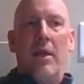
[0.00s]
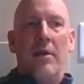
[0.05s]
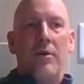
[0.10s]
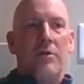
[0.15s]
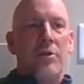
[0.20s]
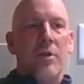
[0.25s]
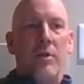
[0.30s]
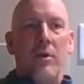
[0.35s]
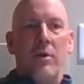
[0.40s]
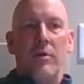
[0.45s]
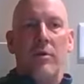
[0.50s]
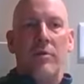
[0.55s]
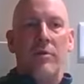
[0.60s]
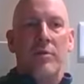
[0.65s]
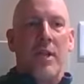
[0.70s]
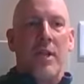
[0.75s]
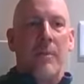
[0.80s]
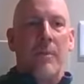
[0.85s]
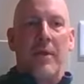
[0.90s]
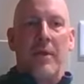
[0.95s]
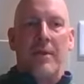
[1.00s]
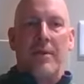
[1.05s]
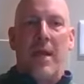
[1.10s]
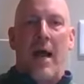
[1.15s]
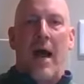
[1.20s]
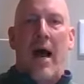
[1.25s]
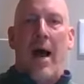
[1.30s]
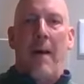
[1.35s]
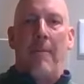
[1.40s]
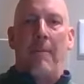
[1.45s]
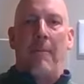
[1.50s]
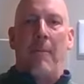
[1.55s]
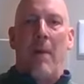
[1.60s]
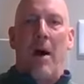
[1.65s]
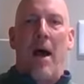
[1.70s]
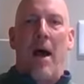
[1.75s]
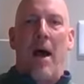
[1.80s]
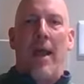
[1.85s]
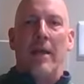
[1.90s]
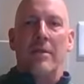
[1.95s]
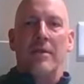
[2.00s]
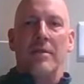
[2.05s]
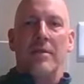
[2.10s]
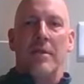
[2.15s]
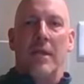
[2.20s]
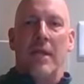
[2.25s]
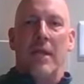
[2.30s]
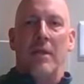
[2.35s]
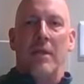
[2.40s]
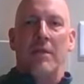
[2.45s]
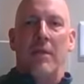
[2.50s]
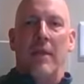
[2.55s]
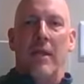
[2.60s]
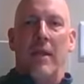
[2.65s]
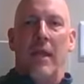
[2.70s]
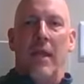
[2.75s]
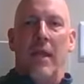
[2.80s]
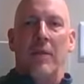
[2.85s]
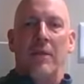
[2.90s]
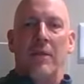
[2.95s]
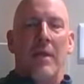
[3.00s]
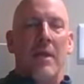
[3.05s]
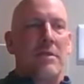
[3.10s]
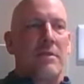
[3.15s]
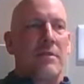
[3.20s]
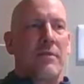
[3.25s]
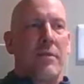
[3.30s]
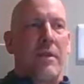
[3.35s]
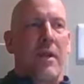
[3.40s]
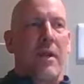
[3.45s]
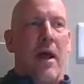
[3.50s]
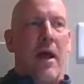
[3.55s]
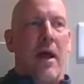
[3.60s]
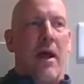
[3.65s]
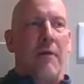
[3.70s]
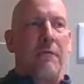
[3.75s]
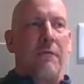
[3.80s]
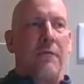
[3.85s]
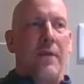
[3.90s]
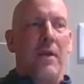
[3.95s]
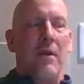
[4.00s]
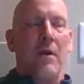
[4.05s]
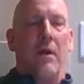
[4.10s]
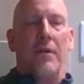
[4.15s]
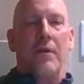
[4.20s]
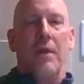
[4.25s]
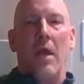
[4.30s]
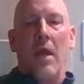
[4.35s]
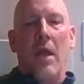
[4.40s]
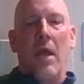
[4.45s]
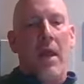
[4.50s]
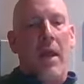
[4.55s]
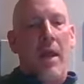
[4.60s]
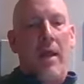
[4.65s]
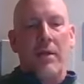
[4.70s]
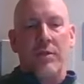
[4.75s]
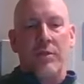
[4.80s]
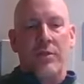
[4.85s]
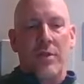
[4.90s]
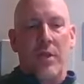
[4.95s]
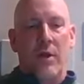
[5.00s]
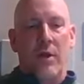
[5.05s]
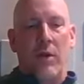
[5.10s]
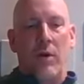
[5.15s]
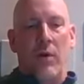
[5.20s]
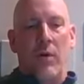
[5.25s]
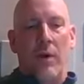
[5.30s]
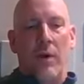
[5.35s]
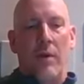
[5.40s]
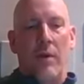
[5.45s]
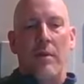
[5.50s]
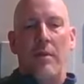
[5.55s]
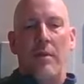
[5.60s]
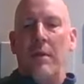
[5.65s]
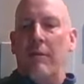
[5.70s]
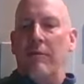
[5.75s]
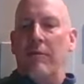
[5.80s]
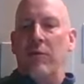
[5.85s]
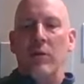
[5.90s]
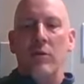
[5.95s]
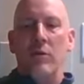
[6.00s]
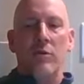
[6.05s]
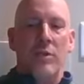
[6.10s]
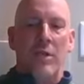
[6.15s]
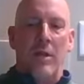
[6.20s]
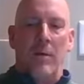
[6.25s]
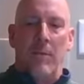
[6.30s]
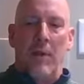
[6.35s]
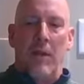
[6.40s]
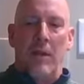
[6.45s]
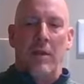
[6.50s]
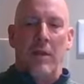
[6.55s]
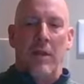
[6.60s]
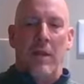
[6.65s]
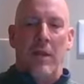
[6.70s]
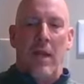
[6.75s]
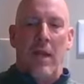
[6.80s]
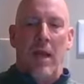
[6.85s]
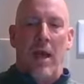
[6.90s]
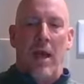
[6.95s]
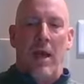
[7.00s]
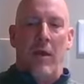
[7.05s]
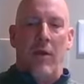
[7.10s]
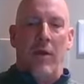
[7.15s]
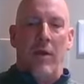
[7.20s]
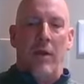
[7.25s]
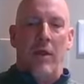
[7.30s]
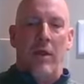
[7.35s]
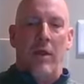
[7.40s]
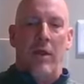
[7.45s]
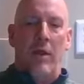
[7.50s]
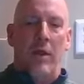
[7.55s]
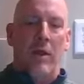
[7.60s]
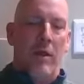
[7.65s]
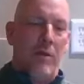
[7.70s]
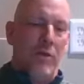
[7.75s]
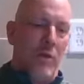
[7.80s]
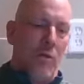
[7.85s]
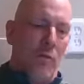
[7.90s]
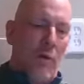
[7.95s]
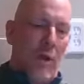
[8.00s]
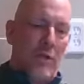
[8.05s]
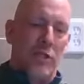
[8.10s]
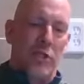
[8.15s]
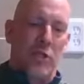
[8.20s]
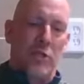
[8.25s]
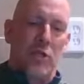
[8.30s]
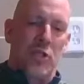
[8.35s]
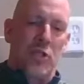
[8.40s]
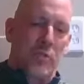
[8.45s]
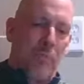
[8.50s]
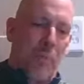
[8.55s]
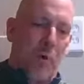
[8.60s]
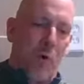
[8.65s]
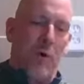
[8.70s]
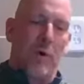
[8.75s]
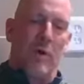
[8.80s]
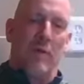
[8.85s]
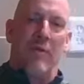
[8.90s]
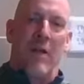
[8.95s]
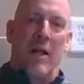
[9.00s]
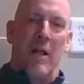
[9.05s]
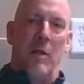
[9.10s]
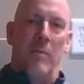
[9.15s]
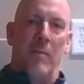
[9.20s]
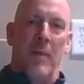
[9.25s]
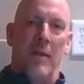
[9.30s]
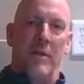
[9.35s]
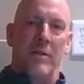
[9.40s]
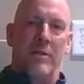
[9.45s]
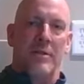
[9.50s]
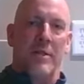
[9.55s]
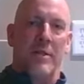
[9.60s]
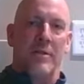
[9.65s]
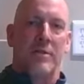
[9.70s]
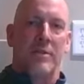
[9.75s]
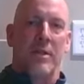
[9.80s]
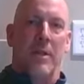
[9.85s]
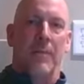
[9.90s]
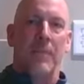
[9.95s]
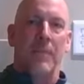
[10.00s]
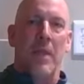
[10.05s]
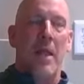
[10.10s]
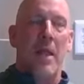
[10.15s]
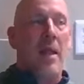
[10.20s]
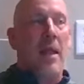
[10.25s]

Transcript: to some of the top minds in the in this uh, field, and so they've used them in the uh, in the Russian sport developmental system,